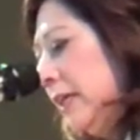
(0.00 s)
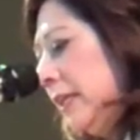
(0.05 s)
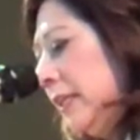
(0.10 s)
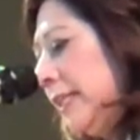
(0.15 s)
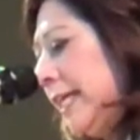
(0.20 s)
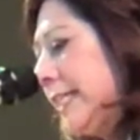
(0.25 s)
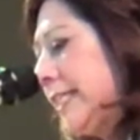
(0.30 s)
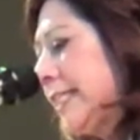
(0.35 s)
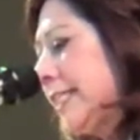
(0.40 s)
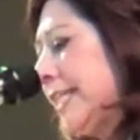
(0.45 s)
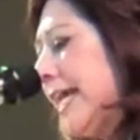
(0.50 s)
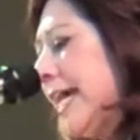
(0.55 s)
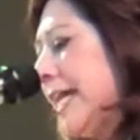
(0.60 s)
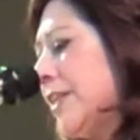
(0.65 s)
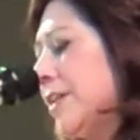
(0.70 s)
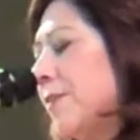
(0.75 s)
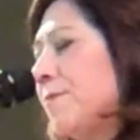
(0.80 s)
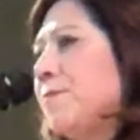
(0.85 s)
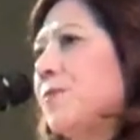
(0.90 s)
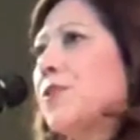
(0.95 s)
Let's
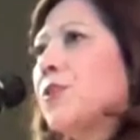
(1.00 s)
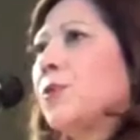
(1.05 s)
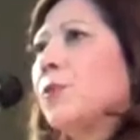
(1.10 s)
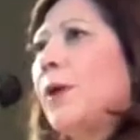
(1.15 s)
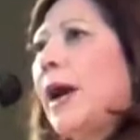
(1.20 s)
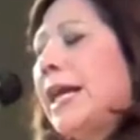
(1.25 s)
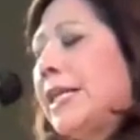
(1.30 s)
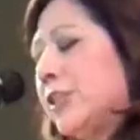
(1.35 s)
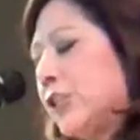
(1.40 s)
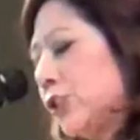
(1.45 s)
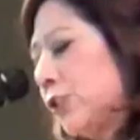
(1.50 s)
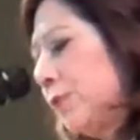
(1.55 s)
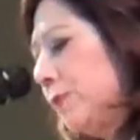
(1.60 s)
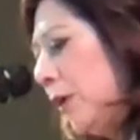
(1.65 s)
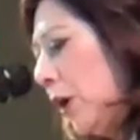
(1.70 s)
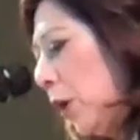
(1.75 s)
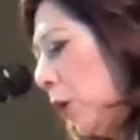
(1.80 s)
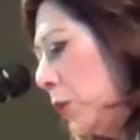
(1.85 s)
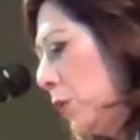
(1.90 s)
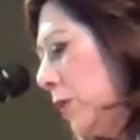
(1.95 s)
stand up for the right to
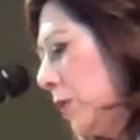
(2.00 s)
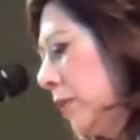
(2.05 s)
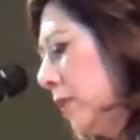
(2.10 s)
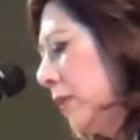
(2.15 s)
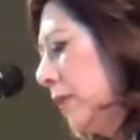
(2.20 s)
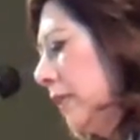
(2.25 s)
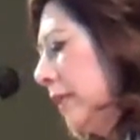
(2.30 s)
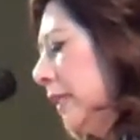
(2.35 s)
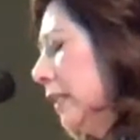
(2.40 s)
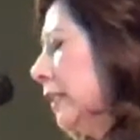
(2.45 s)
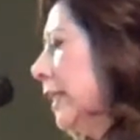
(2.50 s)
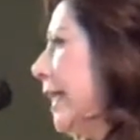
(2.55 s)
vote.